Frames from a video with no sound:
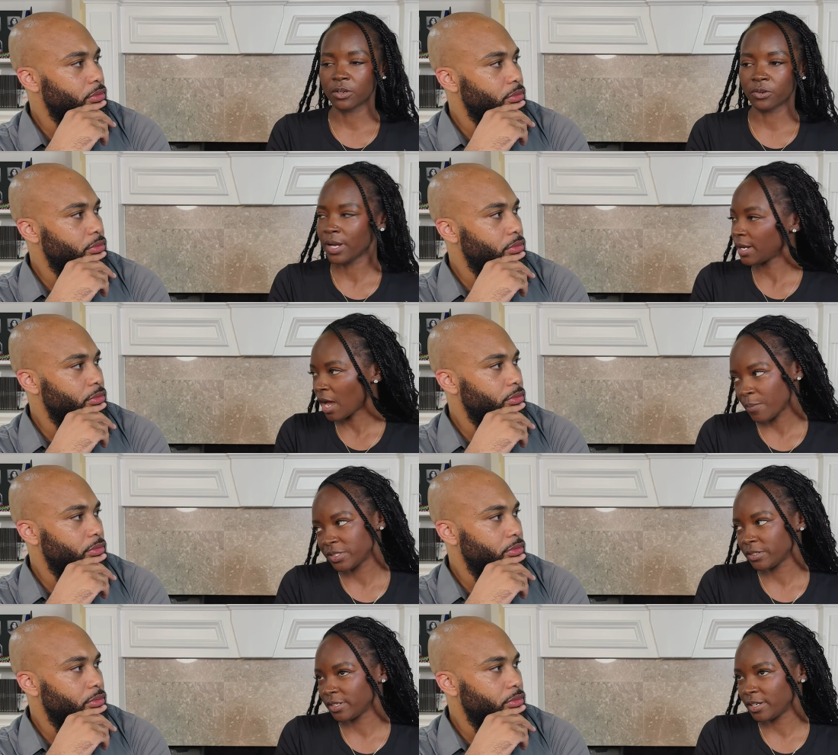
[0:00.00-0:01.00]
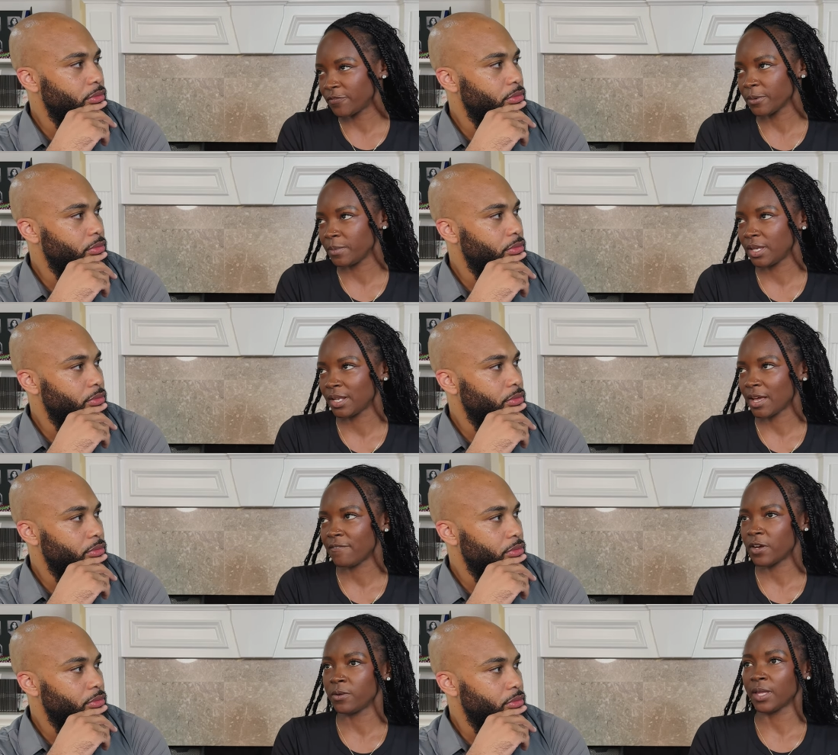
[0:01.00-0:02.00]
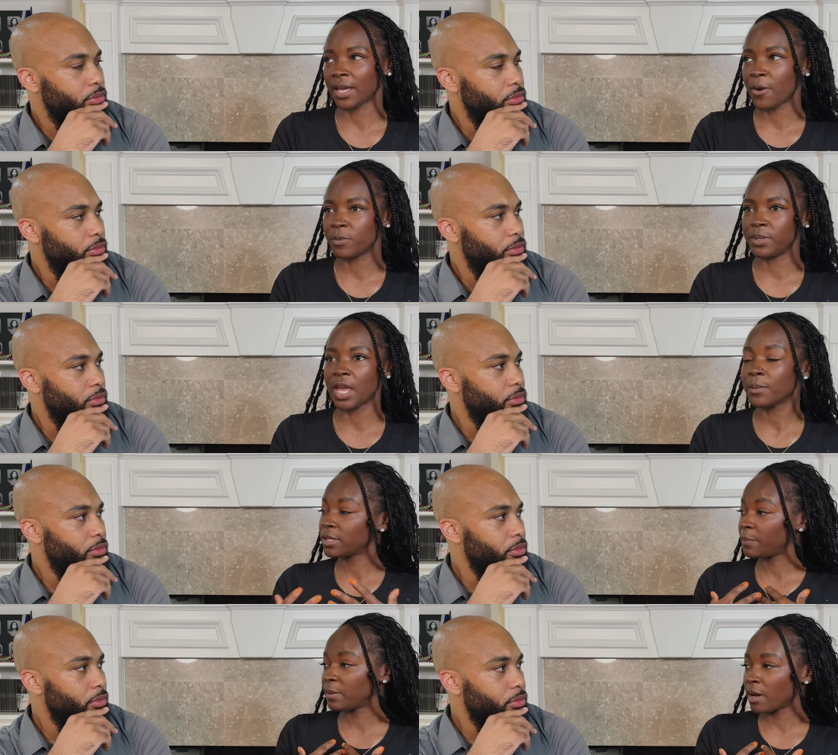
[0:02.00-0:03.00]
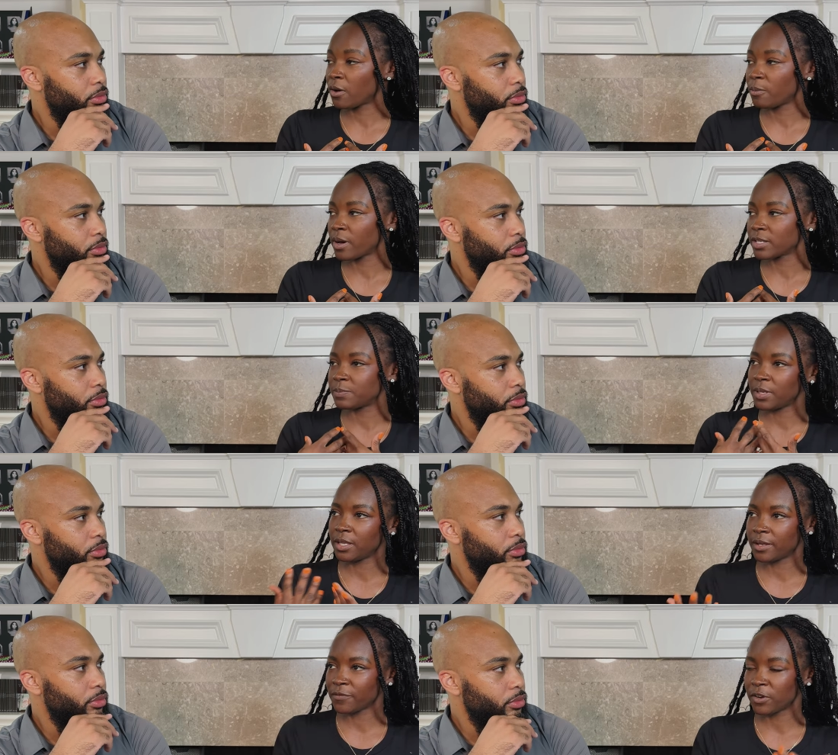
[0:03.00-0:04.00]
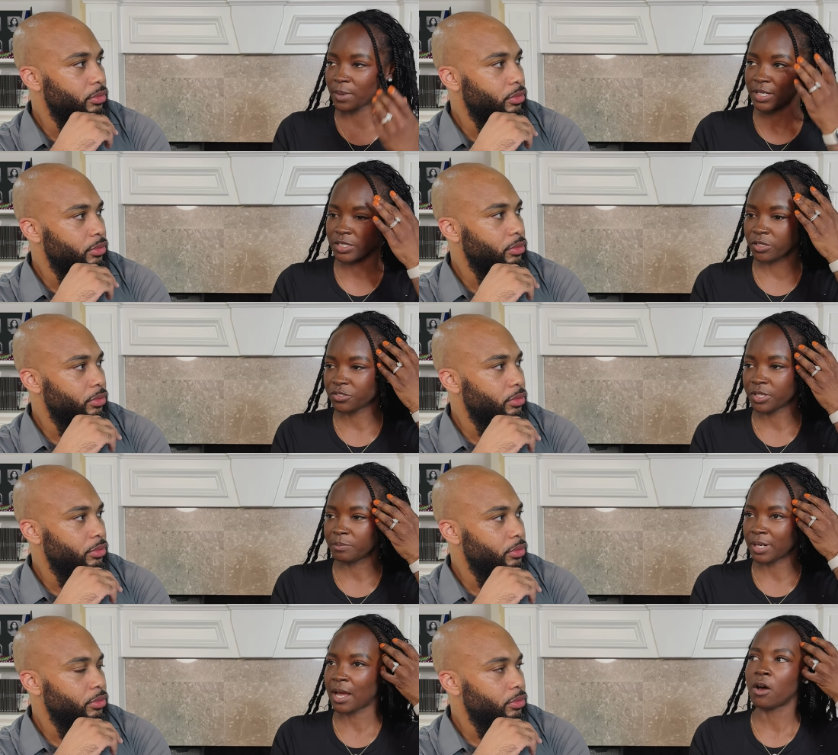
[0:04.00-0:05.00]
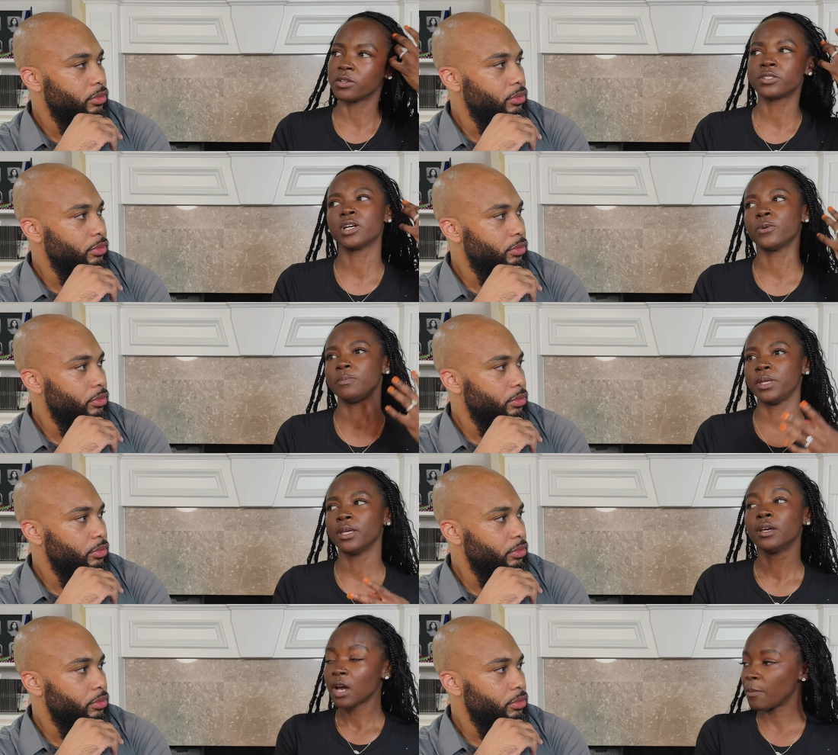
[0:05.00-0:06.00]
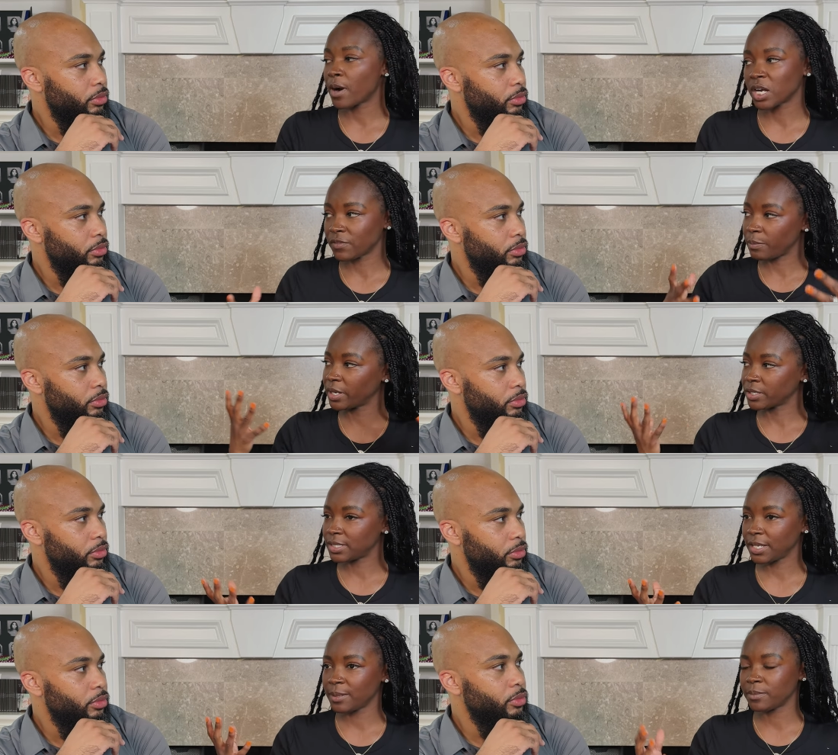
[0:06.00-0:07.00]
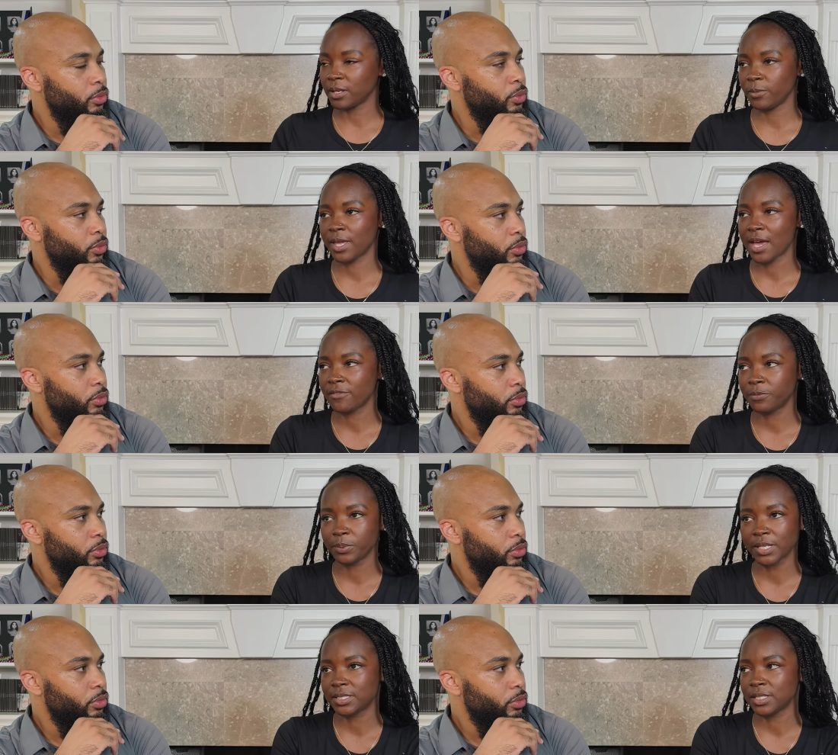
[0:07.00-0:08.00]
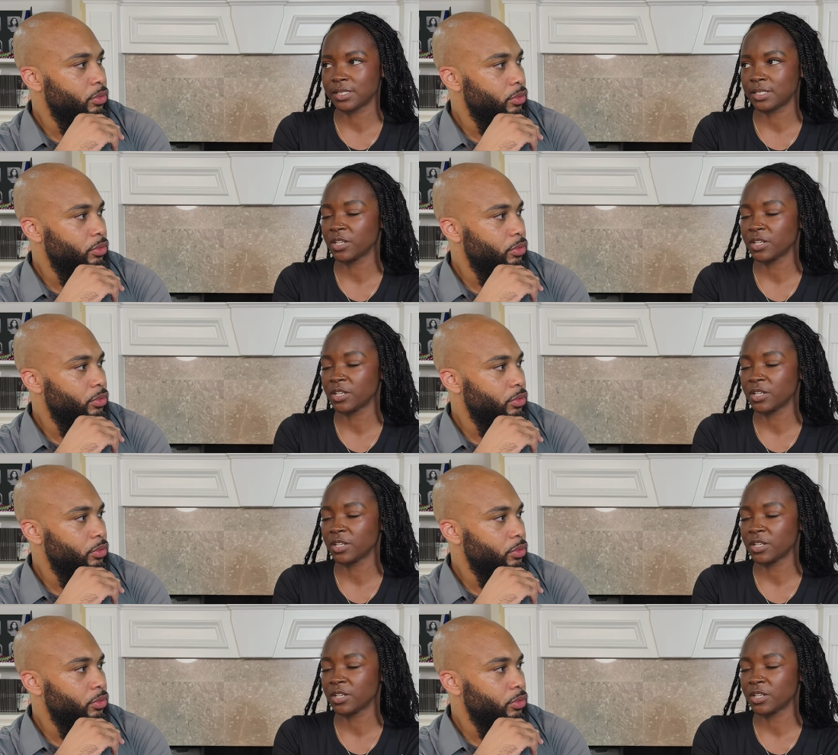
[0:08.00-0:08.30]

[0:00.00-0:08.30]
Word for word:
Speaker 1: great opportunity for me. And I felt like I would be able to be my own boss, be there for my children, but I also would be a part of a bigger team. And we have places and